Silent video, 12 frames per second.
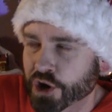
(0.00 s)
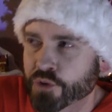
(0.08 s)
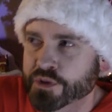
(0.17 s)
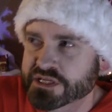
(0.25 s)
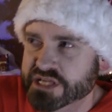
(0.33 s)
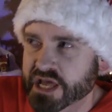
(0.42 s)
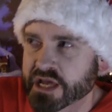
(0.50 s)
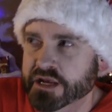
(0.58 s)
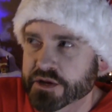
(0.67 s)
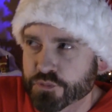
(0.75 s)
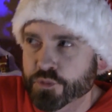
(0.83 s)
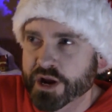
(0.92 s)
always ate
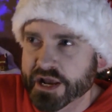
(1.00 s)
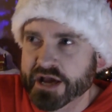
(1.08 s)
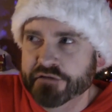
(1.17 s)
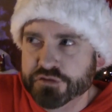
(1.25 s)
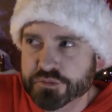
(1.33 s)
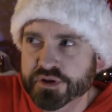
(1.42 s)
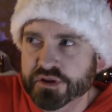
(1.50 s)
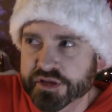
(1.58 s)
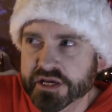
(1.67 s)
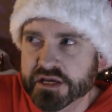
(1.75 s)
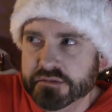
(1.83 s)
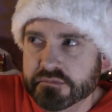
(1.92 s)
it right after
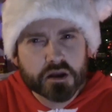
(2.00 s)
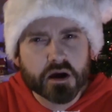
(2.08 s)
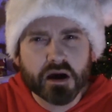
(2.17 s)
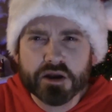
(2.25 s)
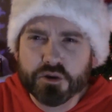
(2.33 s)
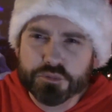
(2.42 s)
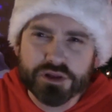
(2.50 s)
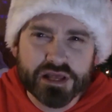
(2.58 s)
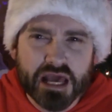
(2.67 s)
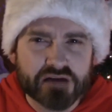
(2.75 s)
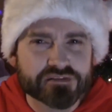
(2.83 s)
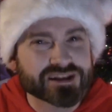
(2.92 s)
building it. Now, I don't
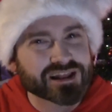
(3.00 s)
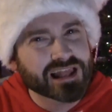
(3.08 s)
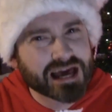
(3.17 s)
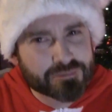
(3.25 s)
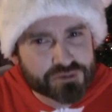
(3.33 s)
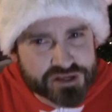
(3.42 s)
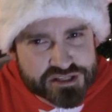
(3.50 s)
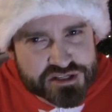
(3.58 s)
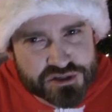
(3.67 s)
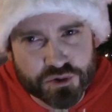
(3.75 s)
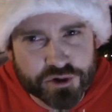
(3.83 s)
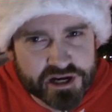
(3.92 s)
really have an elaborate
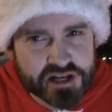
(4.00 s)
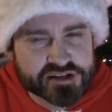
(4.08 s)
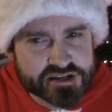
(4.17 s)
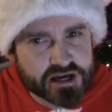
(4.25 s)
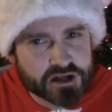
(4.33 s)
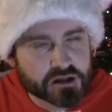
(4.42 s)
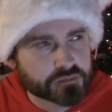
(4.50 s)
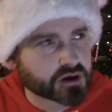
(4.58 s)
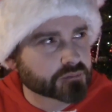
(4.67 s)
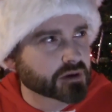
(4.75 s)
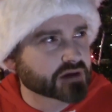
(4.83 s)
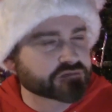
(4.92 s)
story to tell
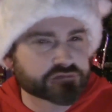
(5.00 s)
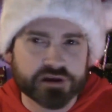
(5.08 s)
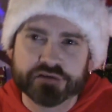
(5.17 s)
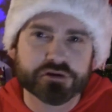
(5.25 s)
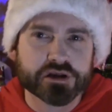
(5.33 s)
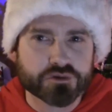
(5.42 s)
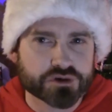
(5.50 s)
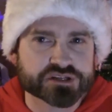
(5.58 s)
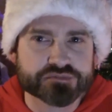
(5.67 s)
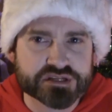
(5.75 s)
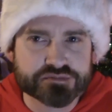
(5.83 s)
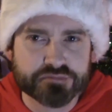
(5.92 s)
about my favorite
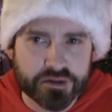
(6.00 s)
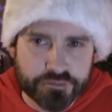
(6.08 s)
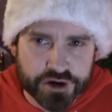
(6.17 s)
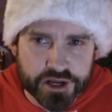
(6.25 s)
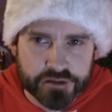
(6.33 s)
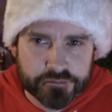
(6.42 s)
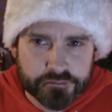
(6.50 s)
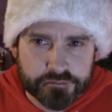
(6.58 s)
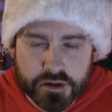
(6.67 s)
Christmas memory.